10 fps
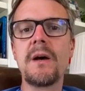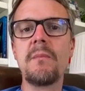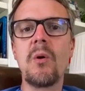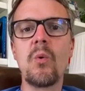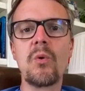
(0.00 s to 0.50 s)

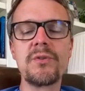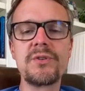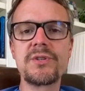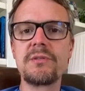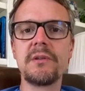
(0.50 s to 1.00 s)
or
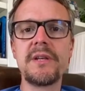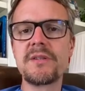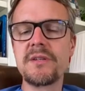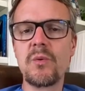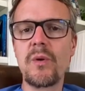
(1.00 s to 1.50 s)
just
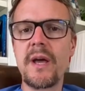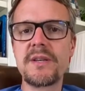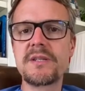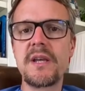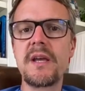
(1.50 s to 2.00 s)
listen to what I
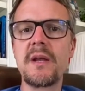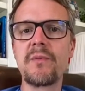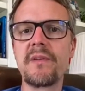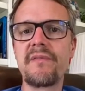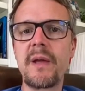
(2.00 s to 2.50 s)
said
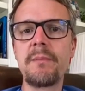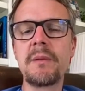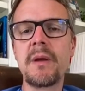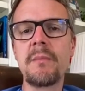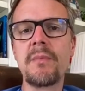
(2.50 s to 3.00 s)
with a family
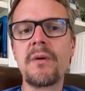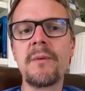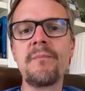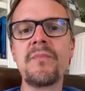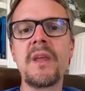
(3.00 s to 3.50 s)

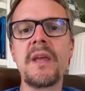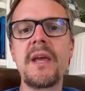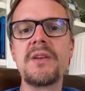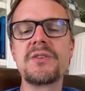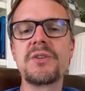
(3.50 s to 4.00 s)
member.
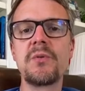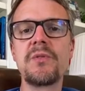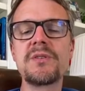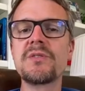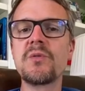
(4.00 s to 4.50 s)
And so
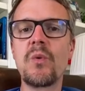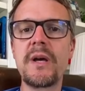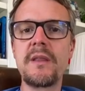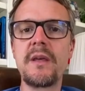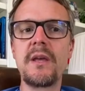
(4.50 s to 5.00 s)
this is a
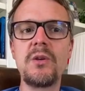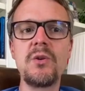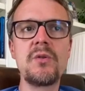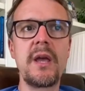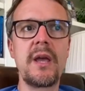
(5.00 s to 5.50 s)
way that
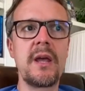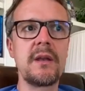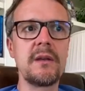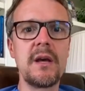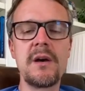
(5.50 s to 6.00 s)
you
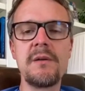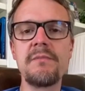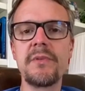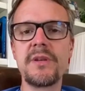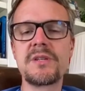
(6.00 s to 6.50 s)

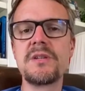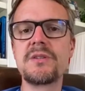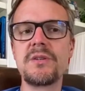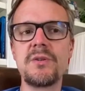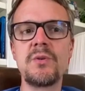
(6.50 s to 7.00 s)
can listen
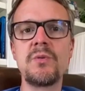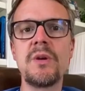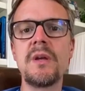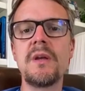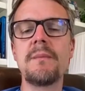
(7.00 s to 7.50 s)
to
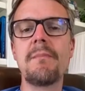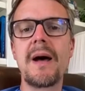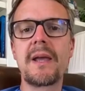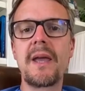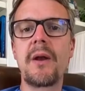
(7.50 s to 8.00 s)

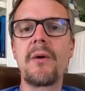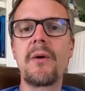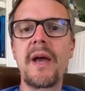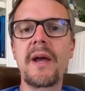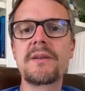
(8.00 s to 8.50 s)
my
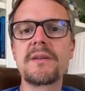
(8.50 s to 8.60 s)
cataract